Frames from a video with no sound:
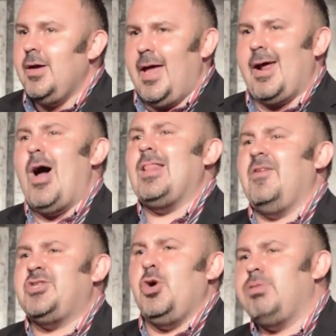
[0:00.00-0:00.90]
And I go, I
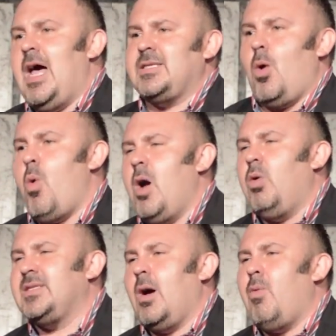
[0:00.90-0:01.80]
live 2 blocks away.
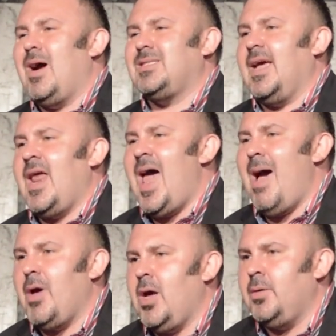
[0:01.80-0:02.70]
What's the worst that can
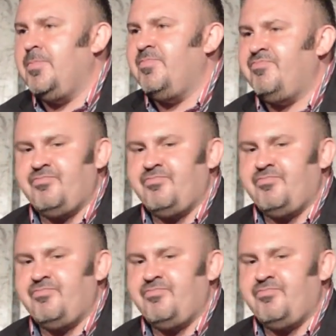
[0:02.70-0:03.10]
happen?